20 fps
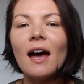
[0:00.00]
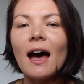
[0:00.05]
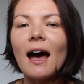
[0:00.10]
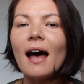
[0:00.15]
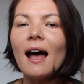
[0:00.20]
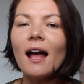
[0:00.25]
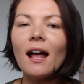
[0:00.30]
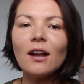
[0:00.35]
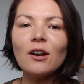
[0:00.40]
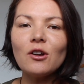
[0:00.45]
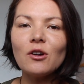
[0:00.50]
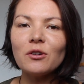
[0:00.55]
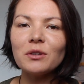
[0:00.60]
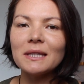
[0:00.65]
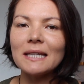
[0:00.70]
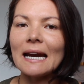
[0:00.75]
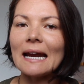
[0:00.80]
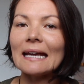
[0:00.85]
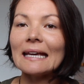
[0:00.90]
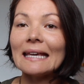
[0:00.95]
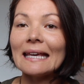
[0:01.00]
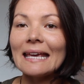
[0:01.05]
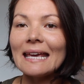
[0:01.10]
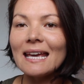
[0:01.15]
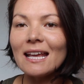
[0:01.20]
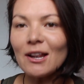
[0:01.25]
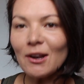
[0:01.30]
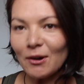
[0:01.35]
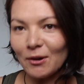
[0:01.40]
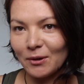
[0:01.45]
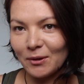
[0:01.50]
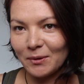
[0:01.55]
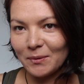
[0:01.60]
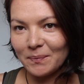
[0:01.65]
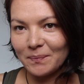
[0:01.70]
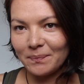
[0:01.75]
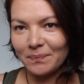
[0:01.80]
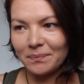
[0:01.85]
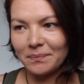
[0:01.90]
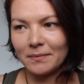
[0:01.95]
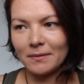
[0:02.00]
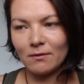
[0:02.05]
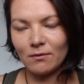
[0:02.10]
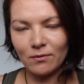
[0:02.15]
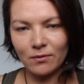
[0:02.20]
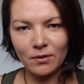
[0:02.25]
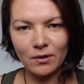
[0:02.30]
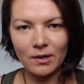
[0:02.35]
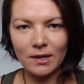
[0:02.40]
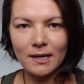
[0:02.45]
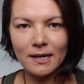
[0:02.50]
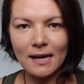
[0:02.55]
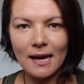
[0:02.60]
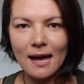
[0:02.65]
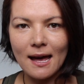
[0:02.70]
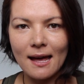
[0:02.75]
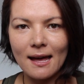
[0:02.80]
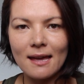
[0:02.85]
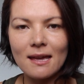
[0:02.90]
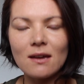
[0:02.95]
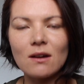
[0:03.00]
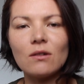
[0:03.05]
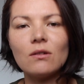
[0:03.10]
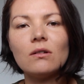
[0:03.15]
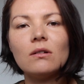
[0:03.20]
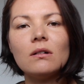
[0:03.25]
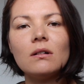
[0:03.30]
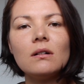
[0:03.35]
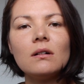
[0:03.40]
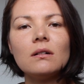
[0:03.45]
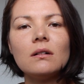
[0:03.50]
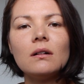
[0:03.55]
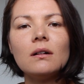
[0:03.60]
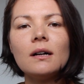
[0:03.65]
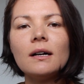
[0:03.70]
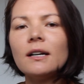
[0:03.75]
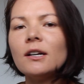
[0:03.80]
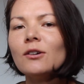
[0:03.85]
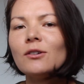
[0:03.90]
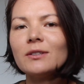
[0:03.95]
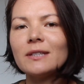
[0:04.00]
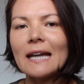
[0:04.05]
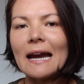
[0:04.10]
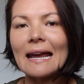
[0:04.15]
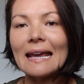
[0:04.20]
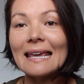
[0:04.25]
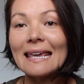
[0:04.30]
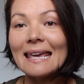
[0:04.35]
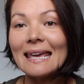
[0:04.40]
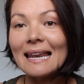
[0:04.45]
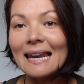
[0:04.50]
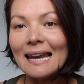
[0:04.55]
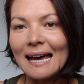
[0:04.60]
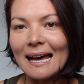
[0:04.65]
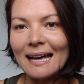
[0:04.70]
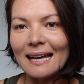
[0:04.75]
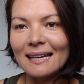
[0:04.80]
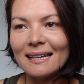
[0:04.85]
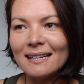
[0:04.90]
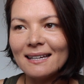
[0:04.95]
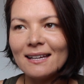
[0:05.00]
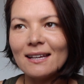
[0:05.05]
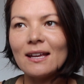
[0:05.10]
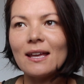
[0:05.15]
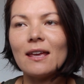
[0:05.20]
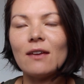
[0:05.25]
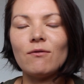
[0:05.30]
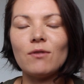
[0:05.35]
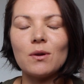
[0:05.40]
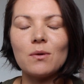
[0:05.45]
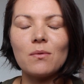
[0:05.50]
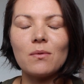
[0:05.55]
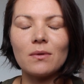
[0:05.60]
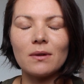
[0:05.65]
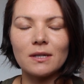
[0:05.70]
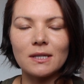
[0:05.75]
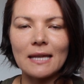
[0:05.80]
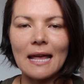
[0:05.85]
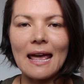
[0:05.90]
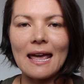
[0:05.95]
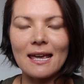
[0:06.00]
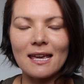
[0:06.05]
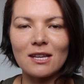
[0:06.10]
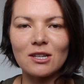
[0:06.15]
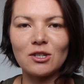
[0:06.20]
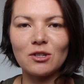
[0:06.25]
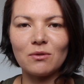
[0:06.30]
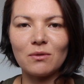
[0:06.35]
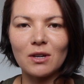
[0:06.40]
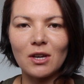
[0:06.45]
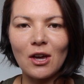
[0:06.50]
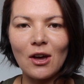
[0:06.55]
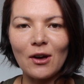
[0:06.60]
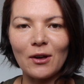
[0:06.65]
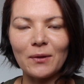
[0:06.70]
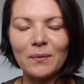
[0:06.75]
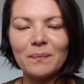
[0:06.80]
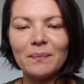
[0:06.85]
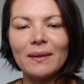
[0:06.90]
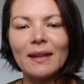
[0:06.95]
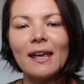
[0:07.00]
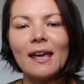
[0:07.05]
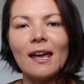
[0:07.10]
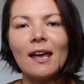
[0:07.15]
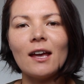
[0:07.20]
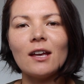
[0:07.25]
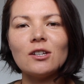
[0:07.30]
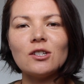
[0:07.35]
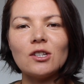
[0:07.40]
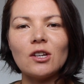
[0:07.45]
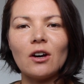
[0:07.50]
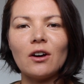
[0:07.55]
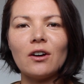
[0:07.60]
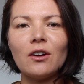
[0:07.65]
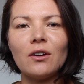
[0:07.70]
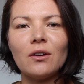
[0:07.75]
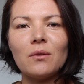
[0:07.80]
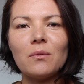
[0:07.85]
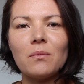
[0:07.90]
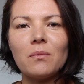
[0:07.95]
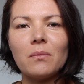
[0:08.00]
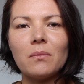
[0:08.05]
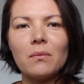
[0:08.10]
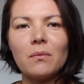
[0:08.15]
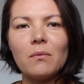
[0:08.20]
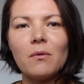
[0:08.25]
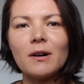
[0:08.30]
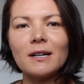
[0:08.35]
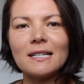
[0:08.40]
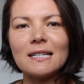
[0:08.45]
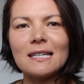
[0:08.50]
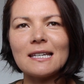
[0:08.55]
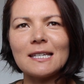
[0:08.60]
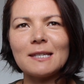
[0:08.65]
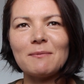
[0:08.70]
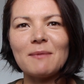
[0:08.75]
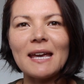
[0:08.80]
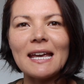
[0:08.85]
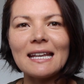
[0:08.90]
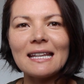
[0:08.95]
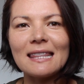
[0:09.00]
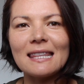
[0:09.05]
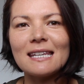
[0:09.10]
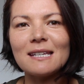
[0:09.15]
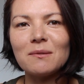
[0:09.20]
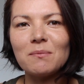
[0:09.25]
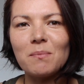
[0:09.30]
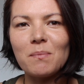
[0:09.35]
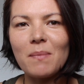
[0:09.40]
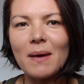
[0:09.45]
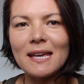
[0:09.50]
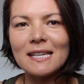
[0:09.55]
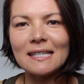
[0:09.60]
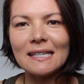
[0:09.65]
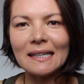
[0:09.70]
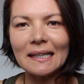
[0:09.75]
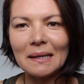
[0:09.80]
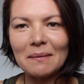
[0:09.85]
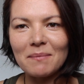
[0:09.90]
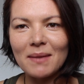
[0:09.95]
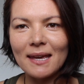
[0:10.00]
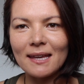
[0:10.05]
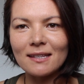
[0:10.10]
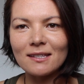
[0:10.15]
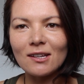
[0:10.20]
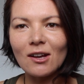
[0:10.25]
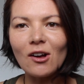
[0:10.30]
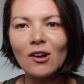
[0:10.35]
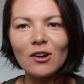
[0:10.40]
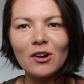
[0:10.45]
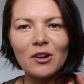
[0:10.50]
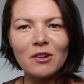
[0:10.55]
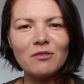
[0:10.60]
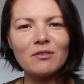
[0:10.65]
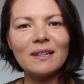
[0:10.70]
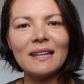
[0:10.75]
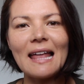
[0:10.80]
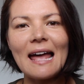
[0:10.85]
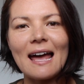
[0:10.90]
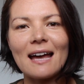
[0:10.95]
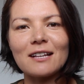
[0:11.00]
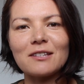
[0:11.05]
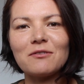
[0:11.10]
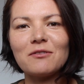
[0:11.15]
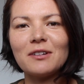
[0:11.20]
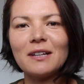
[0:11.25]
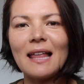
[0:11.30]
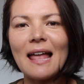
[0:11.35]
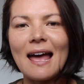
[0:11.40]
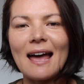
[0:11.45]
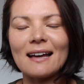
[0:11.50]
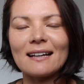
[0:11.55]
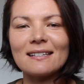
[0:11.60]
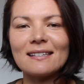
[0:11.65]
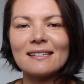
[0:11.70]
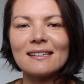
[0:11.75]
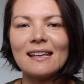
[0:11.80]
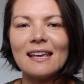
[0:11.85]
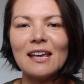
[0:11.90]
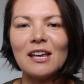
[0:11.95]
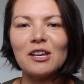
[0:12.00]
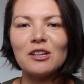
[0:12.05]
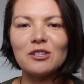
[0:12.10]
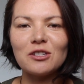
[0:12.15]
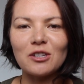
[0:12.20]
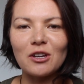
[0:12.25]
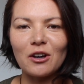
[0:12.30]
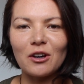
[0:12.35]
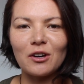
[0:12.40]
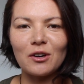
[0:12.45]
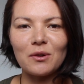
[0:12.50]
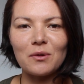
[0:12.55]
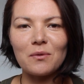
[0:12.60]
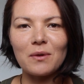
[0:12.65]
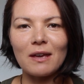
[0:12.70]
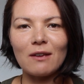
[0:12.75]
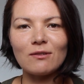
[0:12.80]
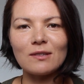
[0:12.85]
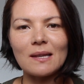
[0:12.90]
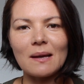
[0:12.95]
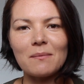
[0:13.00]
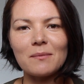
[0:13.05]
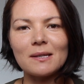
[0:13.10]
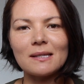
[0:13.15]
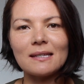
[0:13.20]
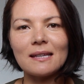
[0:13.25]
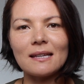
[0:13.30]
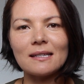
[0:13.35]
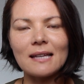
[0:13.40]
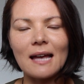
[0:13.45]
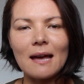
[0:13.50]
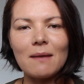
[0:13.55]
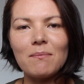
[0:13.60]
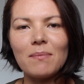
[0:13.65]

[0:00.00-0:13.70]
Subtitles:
ah, no, tranquilo for a guy, or oh, no, tranquila, if you're saying it to a girl. So what does this mean? This basically means, oh no, relax. So if someone says, ay,